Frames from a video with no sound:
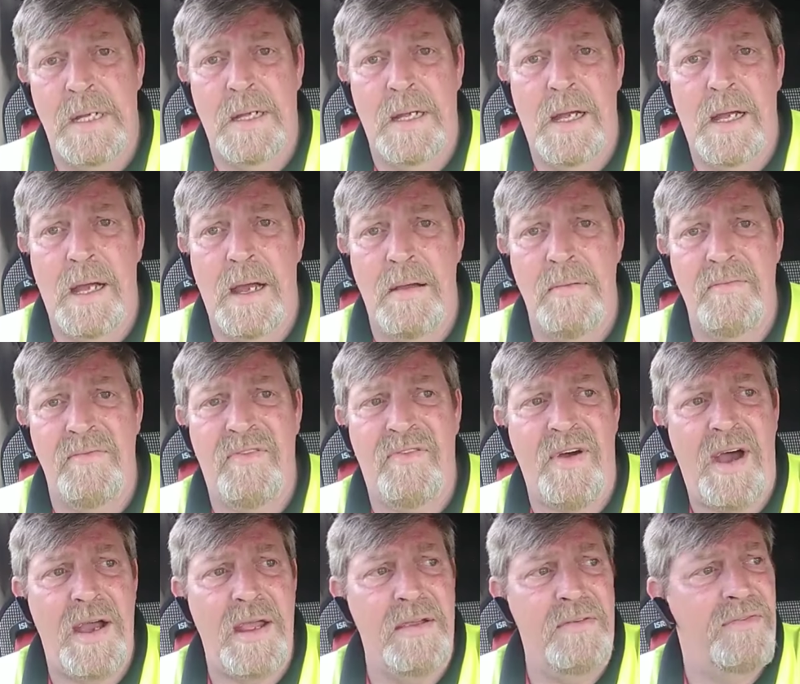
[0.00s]
um,
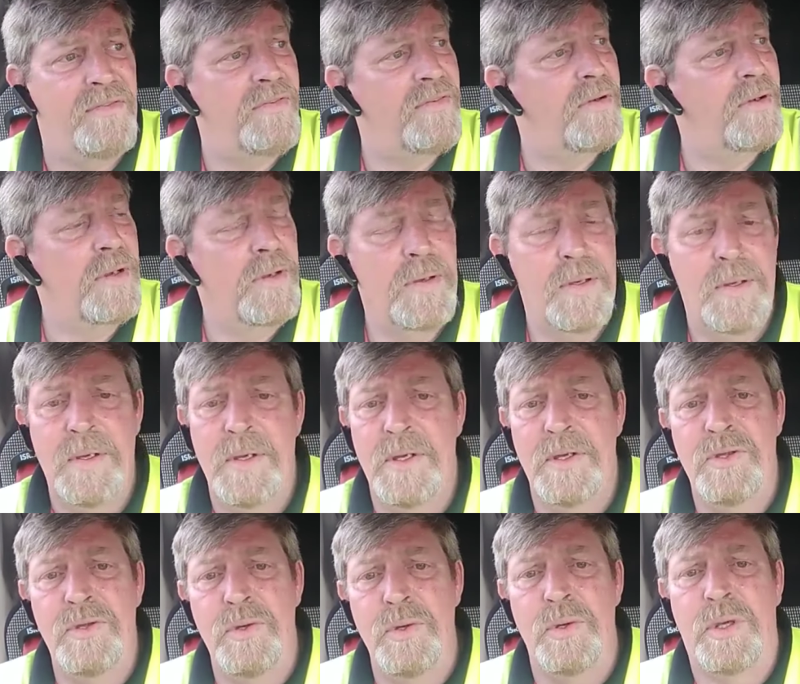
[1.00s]
five
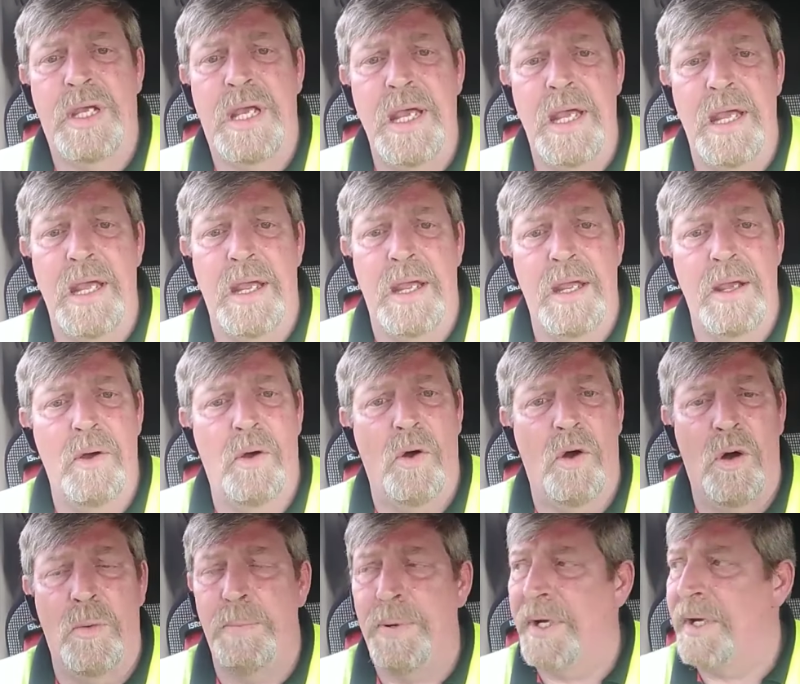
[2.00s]
UK
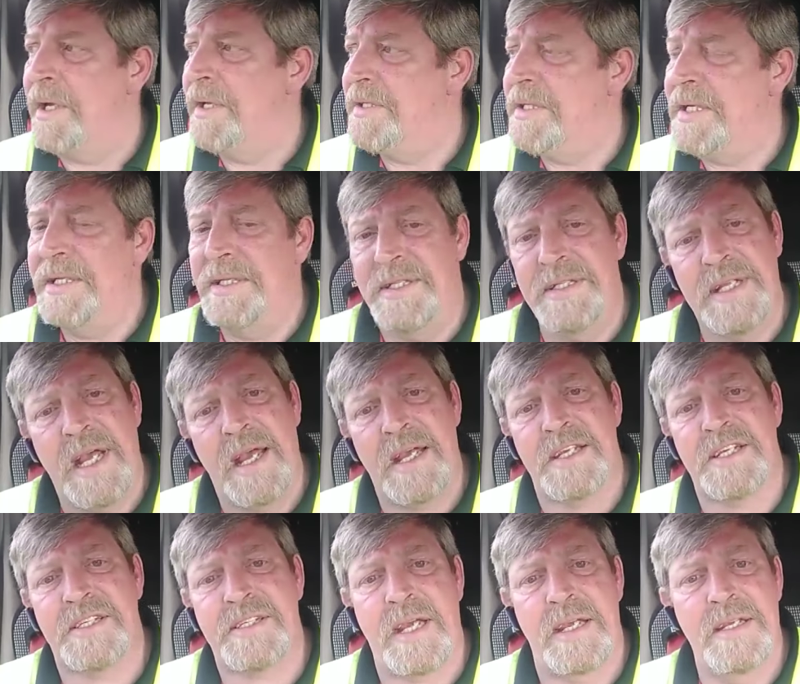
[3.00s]
operated
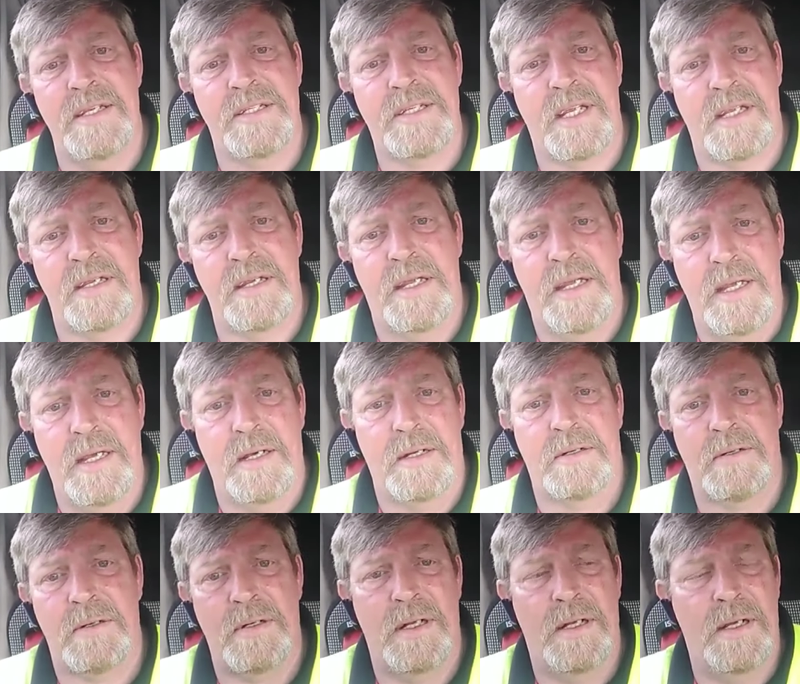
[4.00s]
test sites here
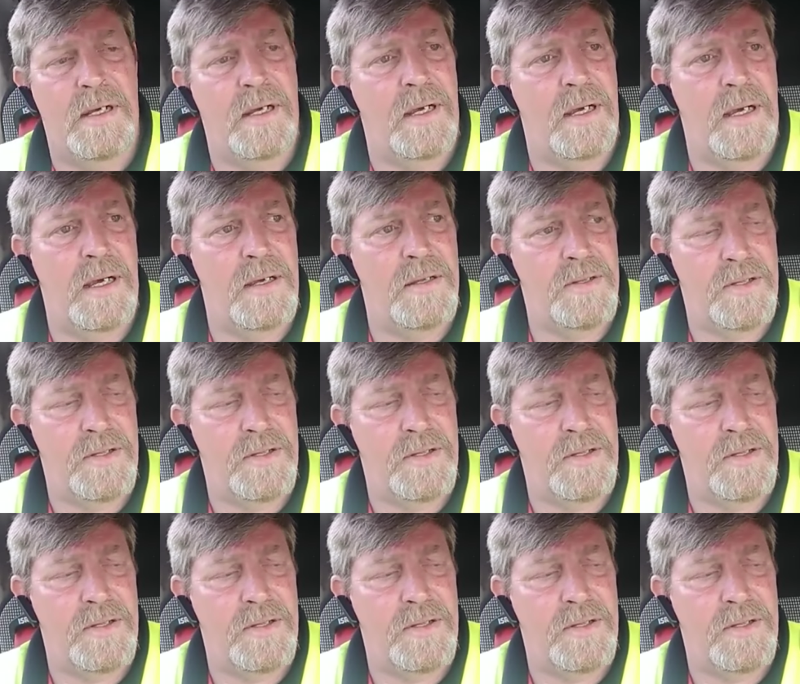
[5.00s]
uh,